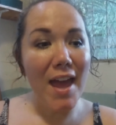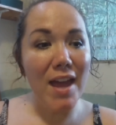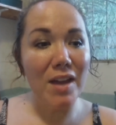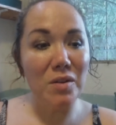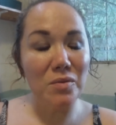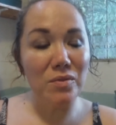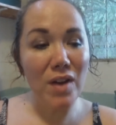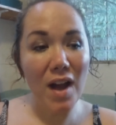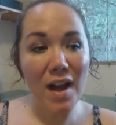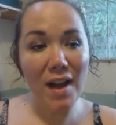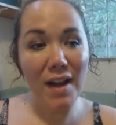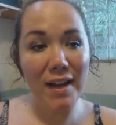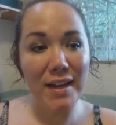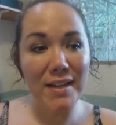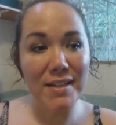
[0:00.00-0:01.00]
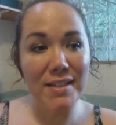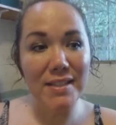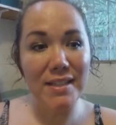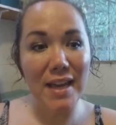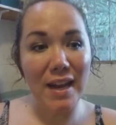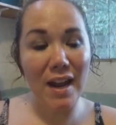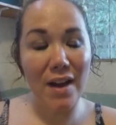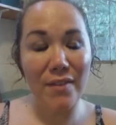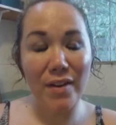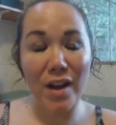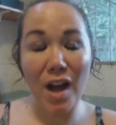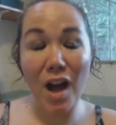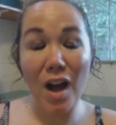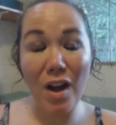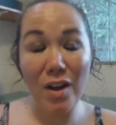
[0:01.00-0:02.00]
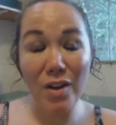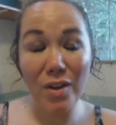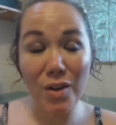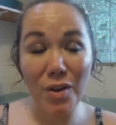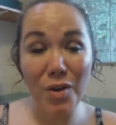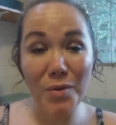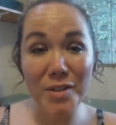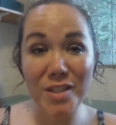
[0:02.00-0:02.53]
and rice and avocado,